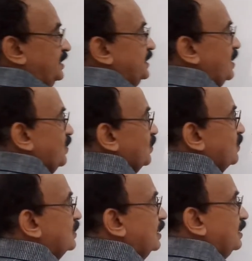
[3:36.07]

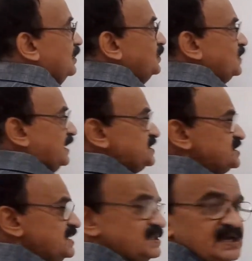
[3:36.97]
Now, you
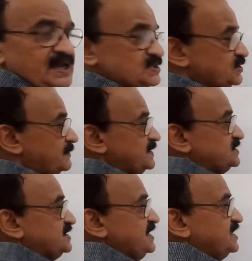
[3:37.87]
consider the case of
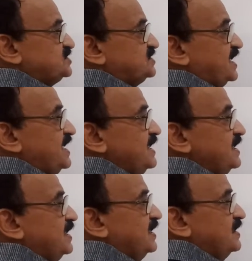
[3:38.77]

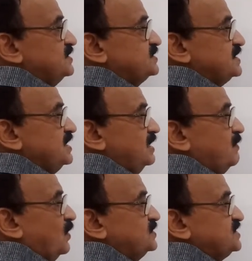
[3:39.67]
CH3, single
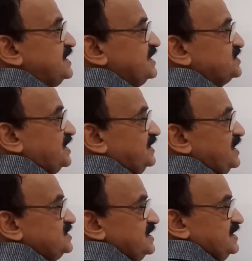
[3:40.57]
bond CH3,
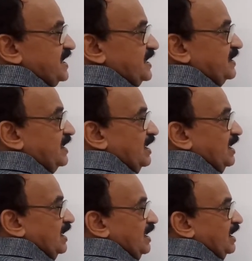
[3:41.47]
that is
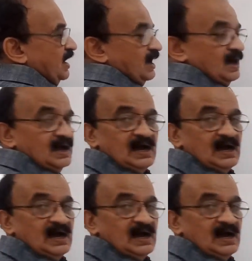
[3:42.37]
ethane.